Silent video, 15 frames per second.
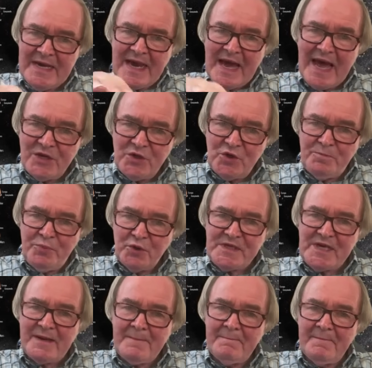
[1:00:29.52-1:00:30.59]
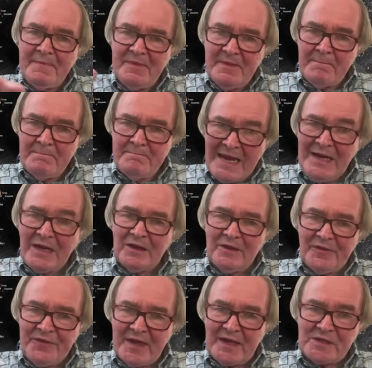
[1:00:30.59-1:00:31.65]
and you're putting
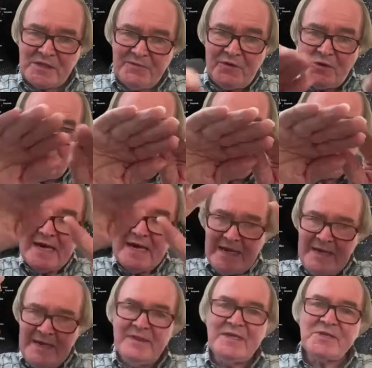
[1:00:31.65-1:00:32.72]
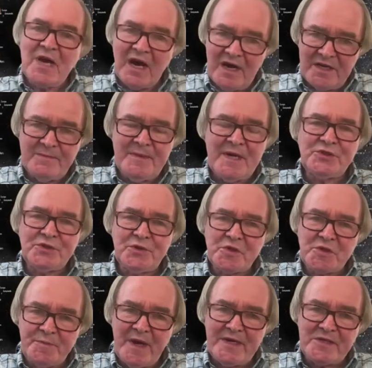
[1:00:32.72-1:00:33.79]
mental things, if you like, in this higher dimensional
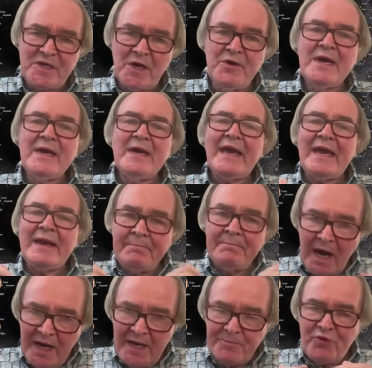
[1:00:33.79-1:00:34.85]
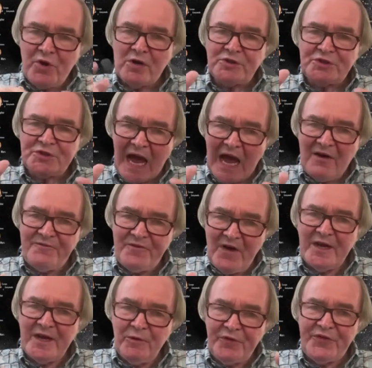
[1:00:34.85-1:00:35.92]
space. So in my approach, our
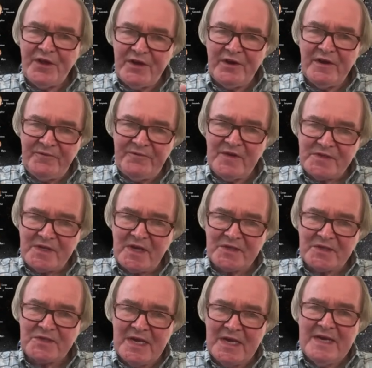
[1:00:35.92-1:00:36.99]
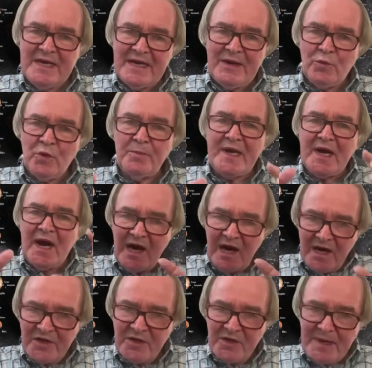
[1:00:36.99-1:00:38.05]
final theory of physics will be a
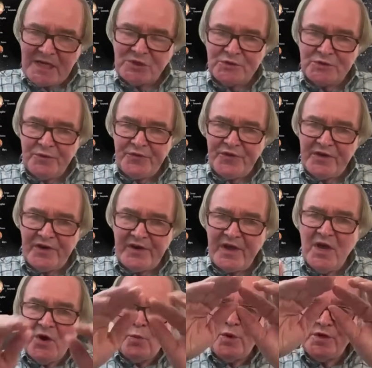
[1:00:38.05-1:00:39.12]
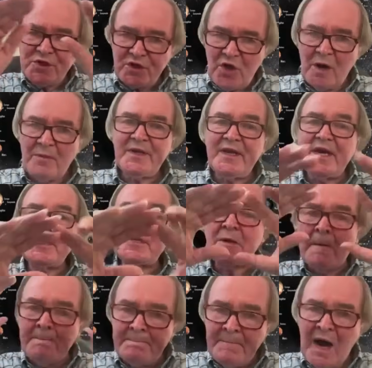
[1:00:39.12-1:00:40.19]
higher dimensional theory which accommodates
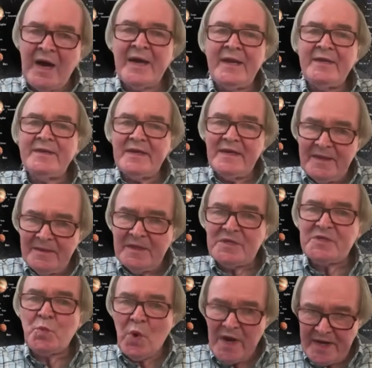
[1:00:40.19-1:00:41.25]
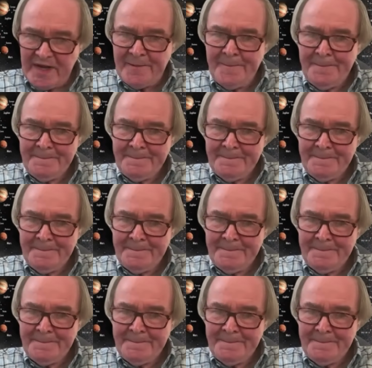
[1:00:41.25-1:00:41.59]
mind in this way.